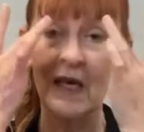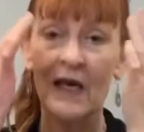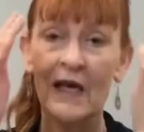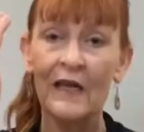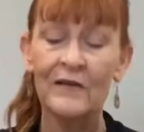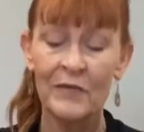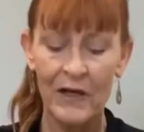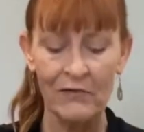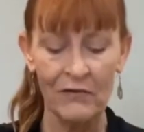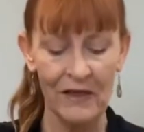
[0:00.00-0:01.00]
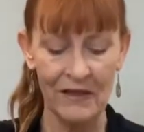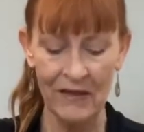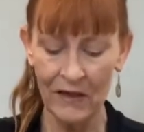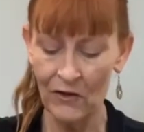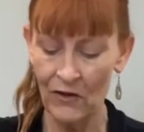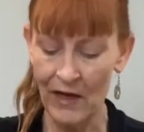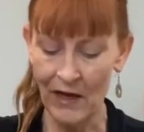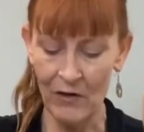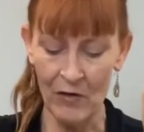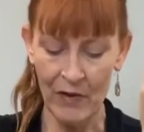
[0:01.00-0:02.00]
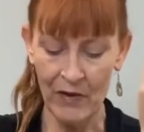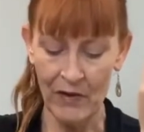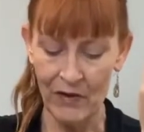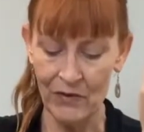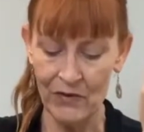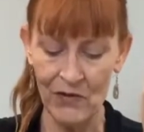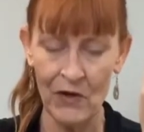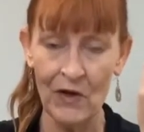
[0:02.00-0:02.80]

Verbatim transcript: And by resting your elbows